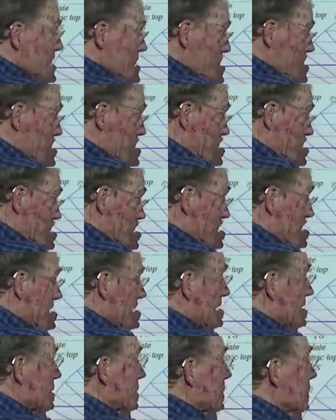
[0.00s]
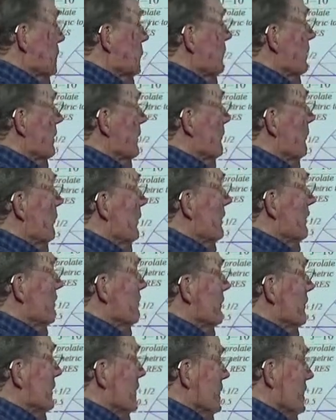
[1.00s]
function, the actual quantum wave
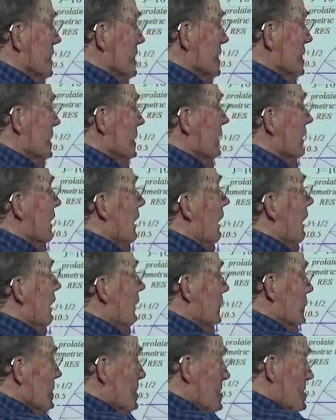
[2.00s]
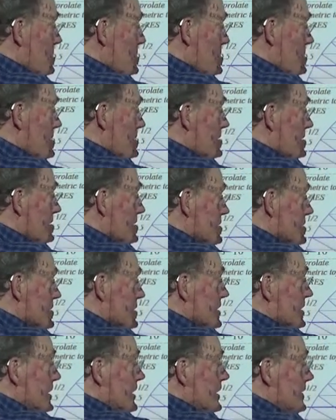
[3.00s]
function, will more or less
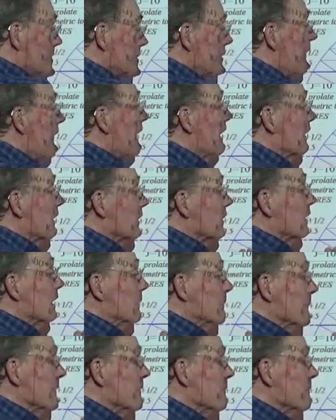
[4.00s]
pile up.